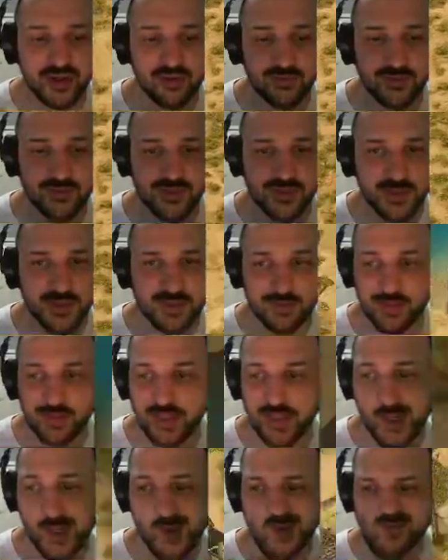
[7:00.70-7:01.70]
for Swiss Boy,
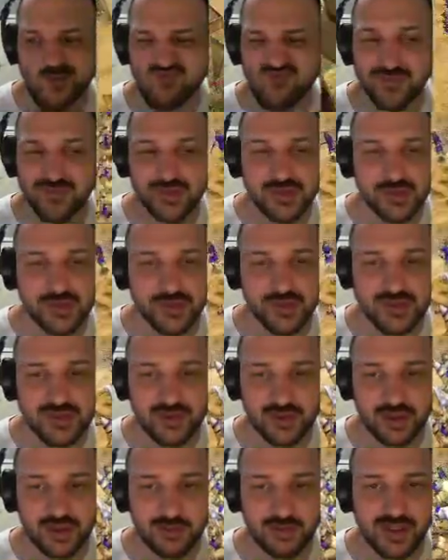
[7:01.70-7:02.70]
so he's
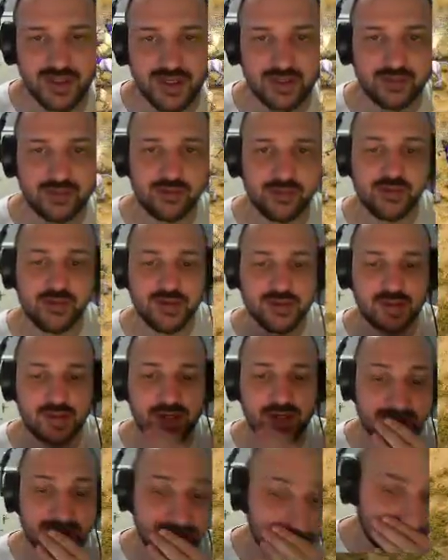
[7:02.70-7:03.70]
not going to be getting those
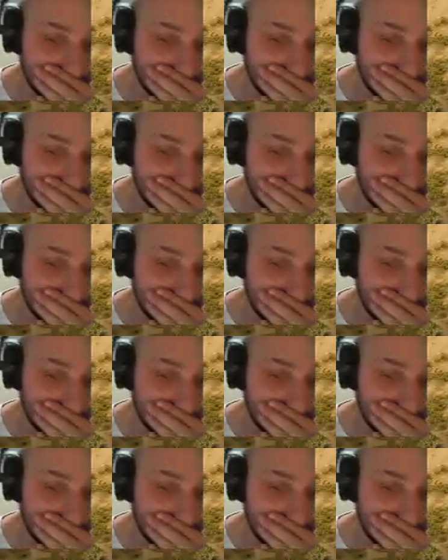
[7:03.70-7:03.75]
anytime